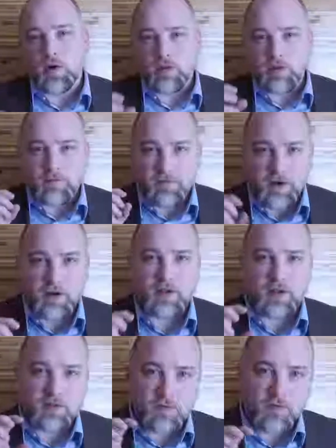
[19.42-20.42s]
are the
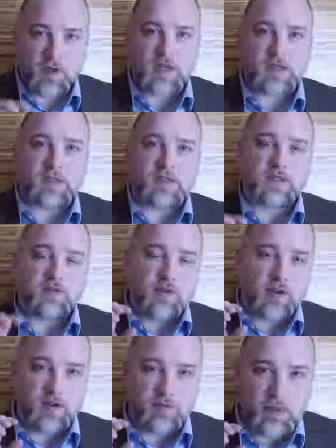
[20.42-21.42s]
various phases, the
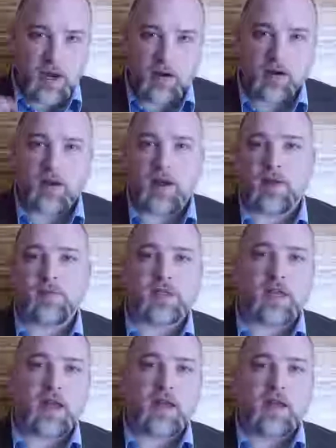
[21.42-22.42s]
various paradigms
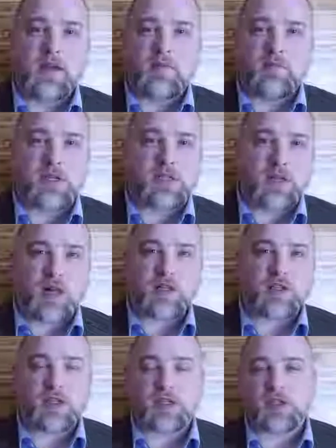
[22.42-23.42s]
that
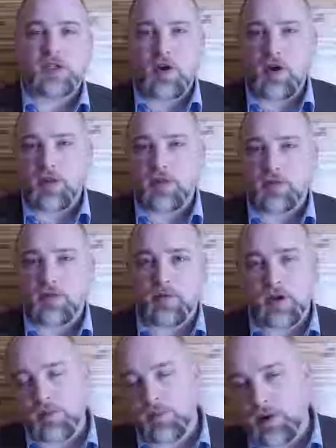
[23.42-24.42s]
missiology has gone through.
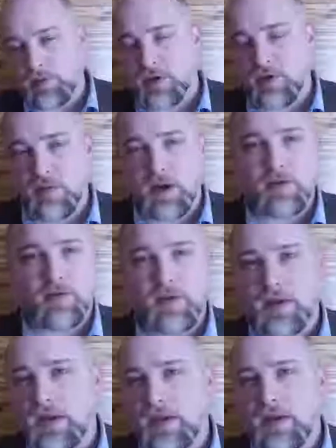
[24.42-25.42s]
And probably in your mind, you're
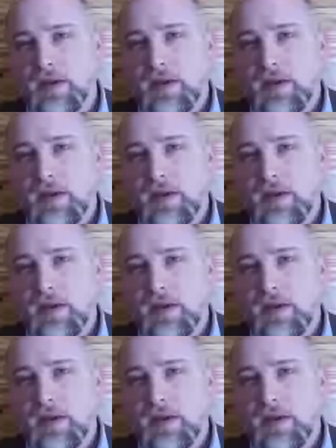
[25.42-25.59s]
thinking,